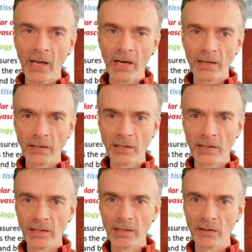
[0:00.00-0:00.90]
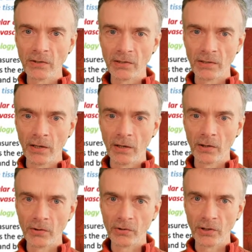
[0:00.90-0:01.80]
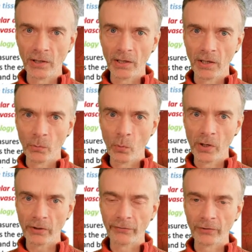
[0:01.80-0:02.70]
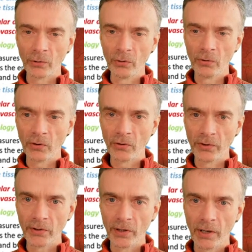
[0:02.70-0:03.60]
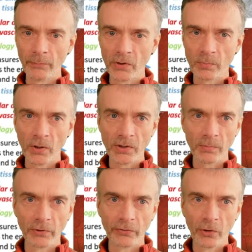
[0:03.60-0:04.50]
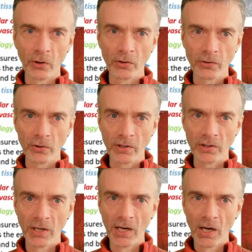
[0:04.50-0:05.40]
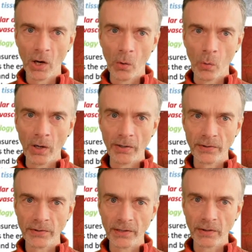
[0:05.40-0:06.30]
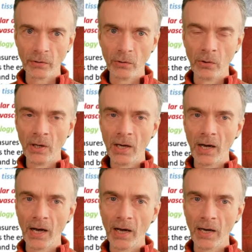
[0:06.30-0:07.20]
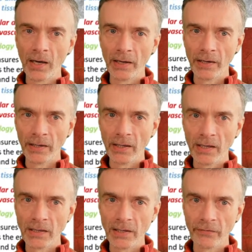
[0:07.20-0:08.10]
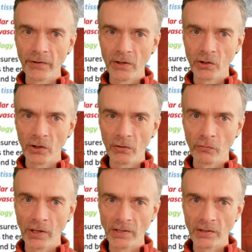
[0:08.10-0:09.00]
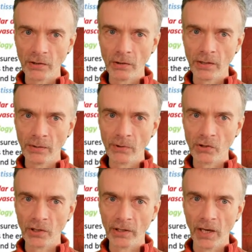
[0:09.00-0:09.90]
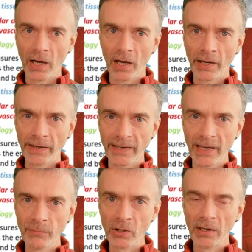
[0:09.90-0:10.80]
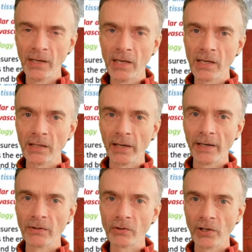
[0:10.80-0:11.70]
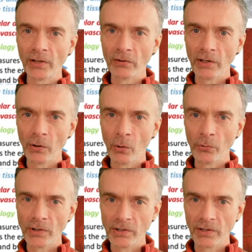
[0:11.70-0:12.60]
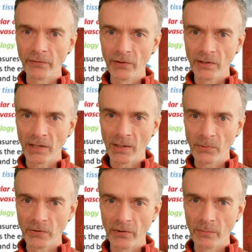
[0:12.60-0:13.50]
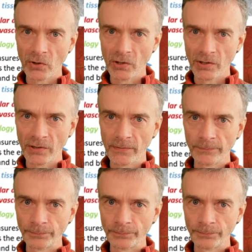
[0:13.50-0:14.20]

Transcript: And indeed, here's a large workflow that I'm responsible for. So this one single high definition retinal imaging eye camera can generate all these different types of images.